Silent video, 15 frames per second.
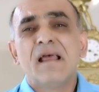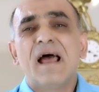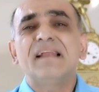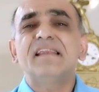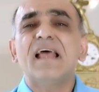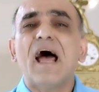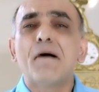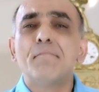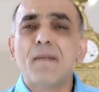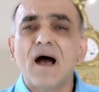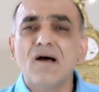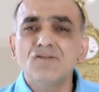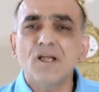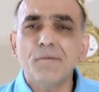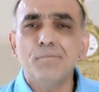And the
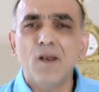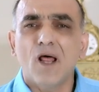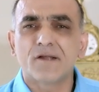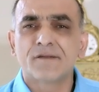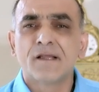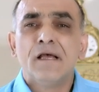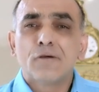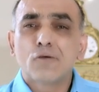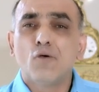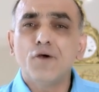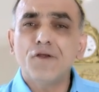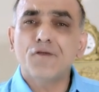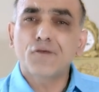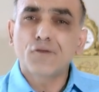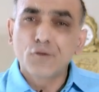amount of blood
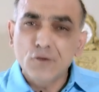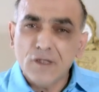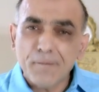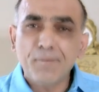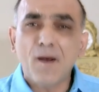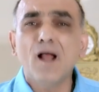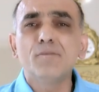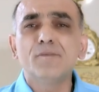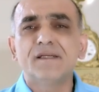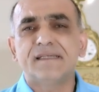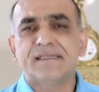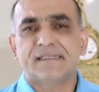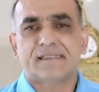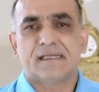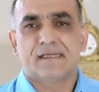going through the
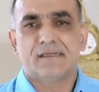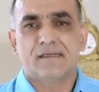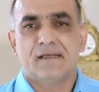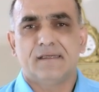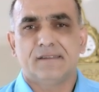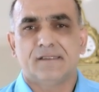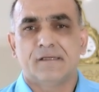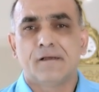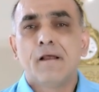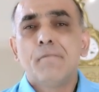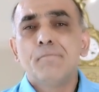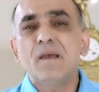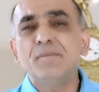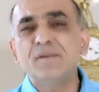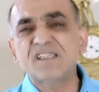pulmonary circulation
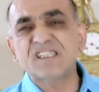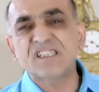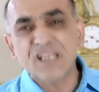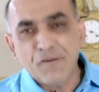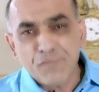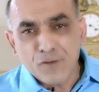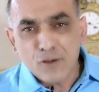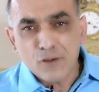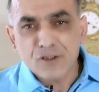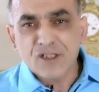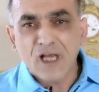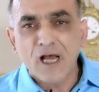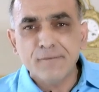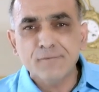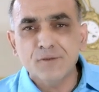may be several
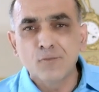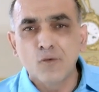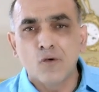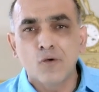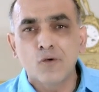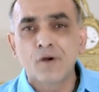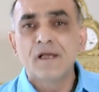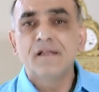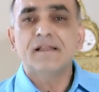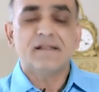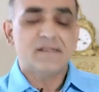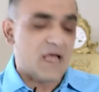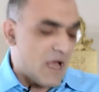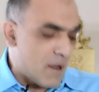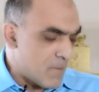times more than
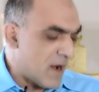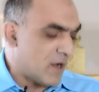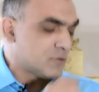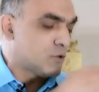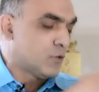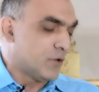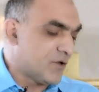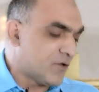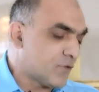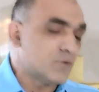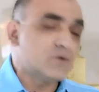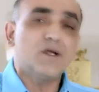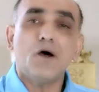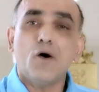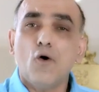the amount going
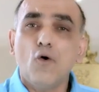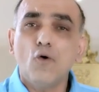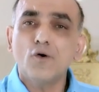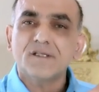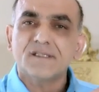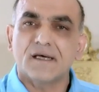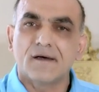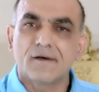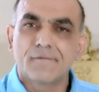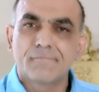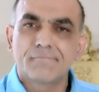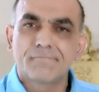through the aorta.